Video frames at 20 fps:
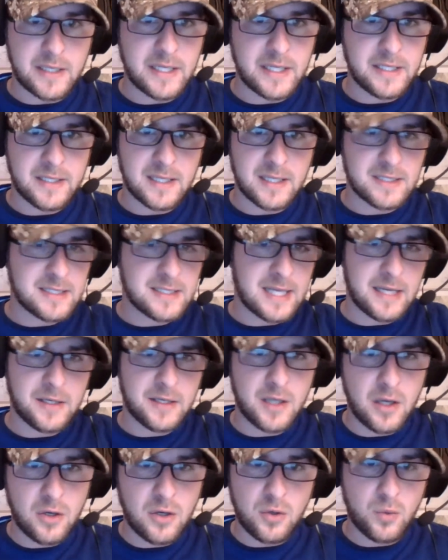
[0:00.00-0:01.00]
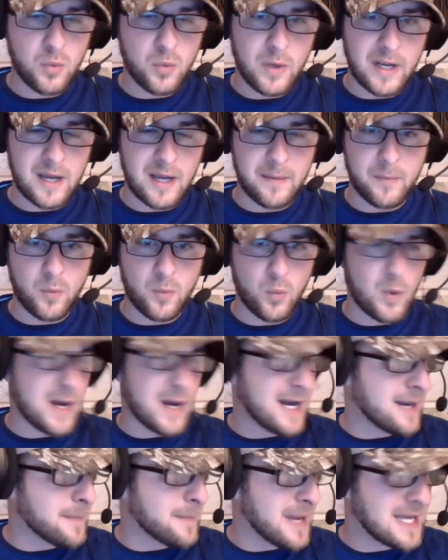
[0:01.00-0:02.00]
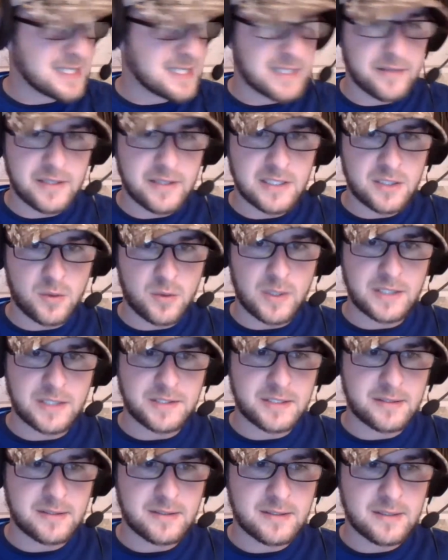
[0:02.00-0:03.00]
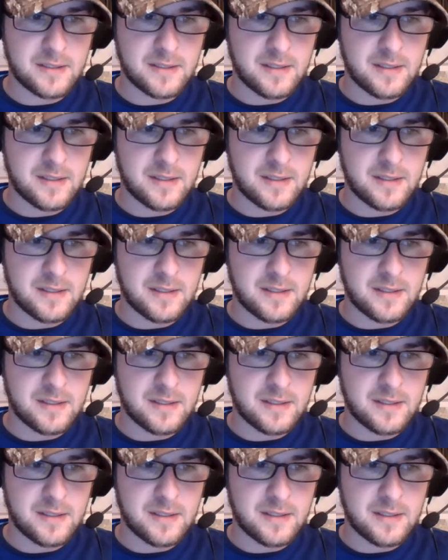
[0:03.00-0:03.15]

He does not know why I'm asking these questions.